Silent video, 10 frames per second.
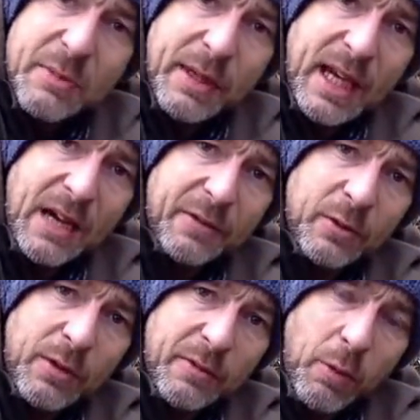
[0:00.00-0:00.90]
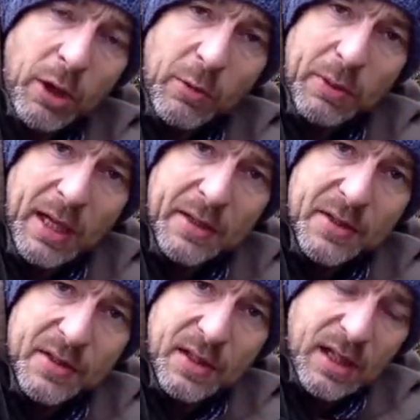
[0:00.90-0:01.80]
careful with wild
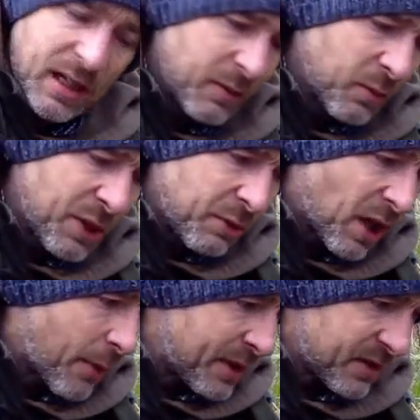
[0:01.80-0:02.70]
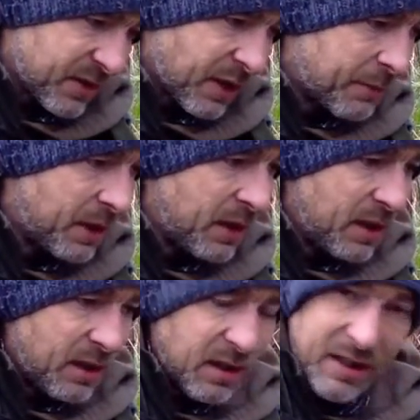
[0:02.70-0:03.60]
plants when you go into them.
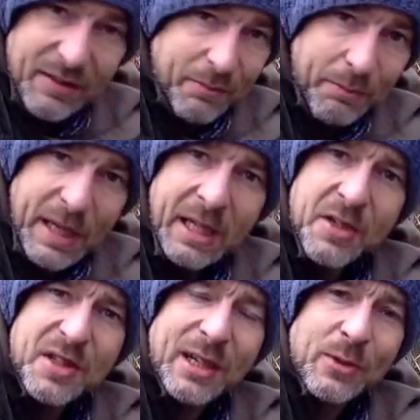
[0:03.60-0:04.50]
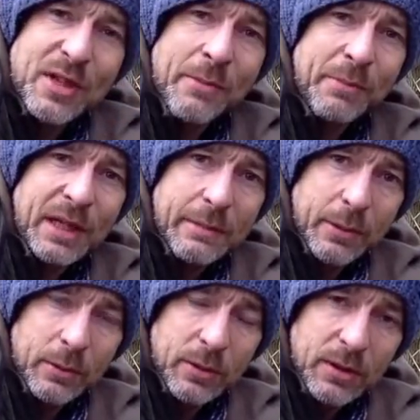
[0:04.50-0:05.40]
Peanuts kill some
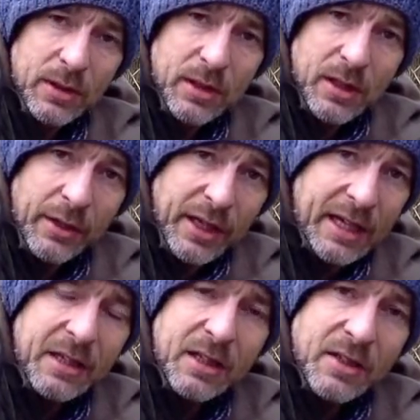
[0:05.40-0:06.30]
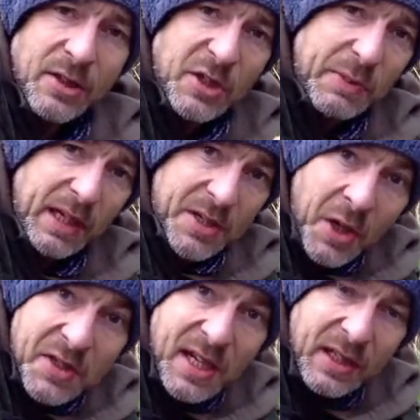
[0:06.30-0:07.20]
people, okay? Just because
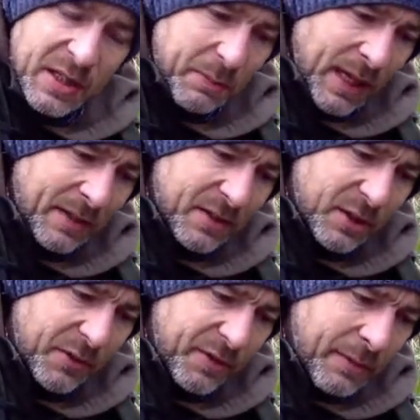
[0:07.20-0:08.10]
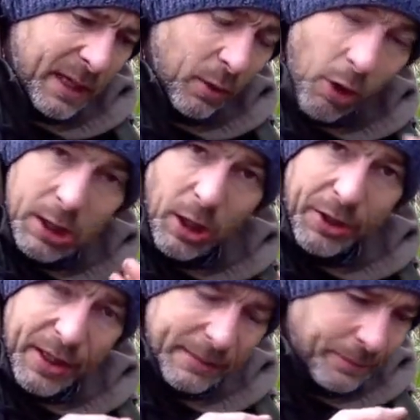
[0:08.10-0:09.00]
I say this plant's good for me or I like it,